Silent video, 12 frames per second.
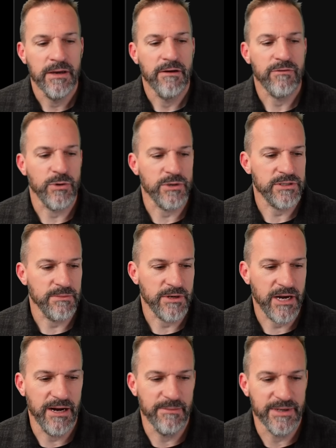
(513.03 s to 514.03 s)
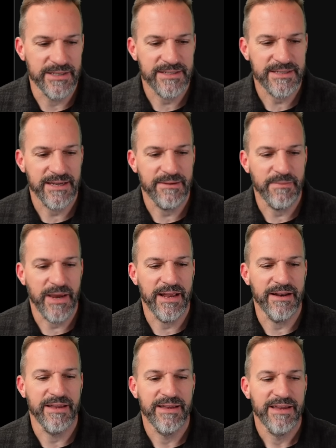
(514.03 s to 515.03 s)
Of course, some comments said,
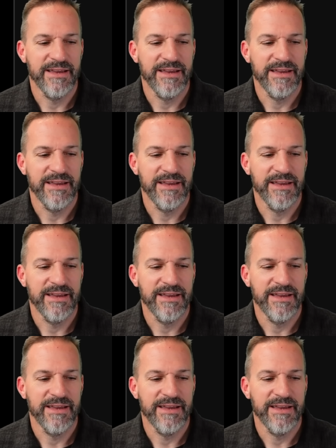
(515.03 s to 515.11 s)
man,